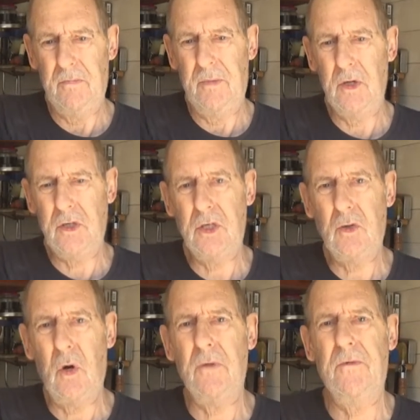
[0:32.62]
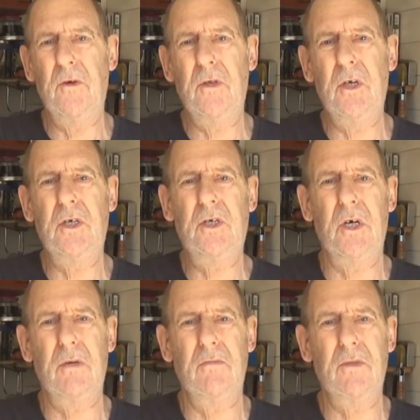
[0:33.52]
purchased quite a few of these
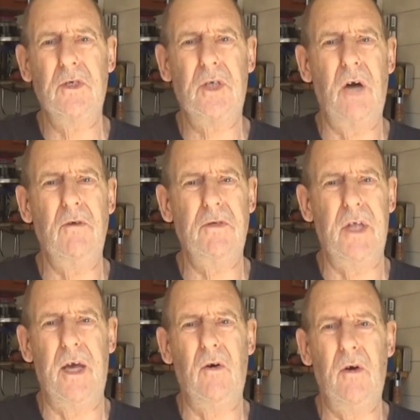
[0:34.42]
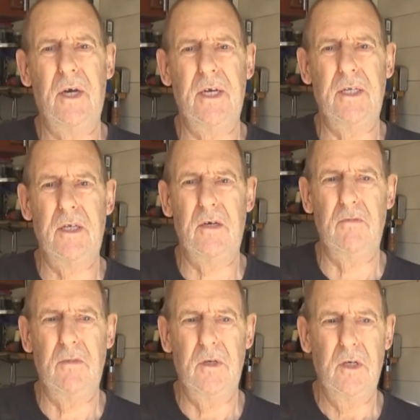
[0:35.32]
stoves now, and
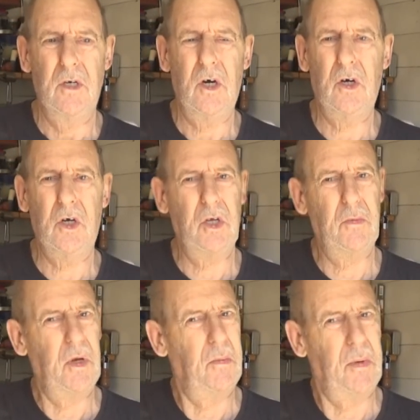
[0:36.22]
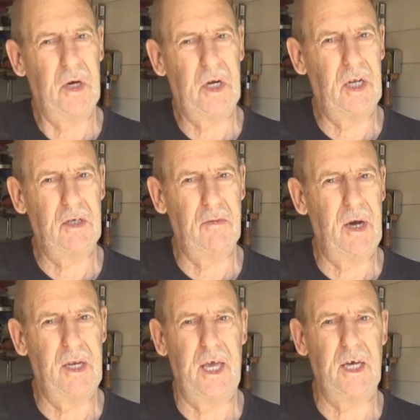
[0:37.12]
I'm getting to be a bit of a collector
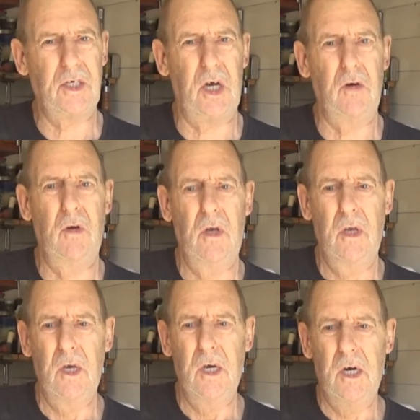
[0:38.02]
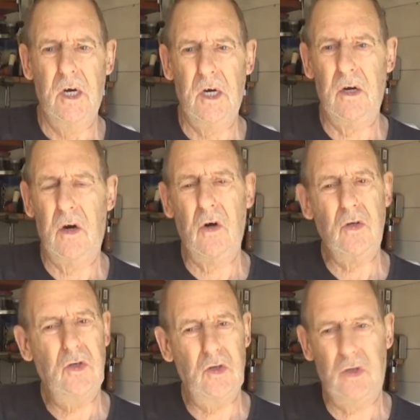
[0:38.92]
maniac, so I
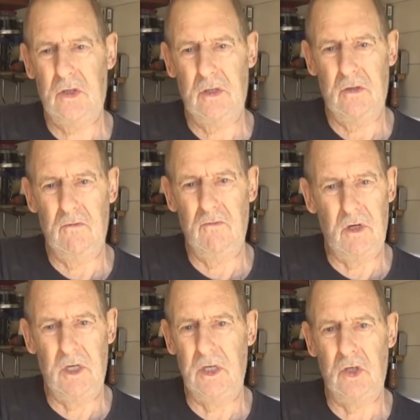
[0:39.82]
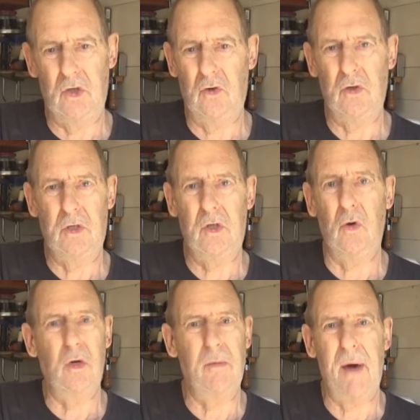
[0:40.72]
just really enjoy
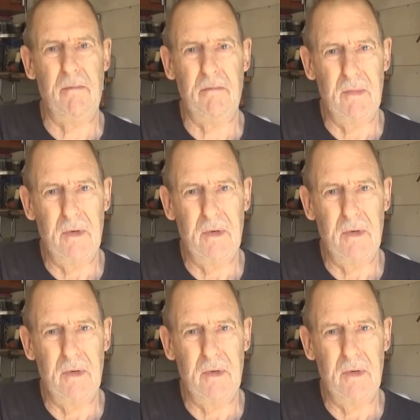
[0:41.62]
doing them up,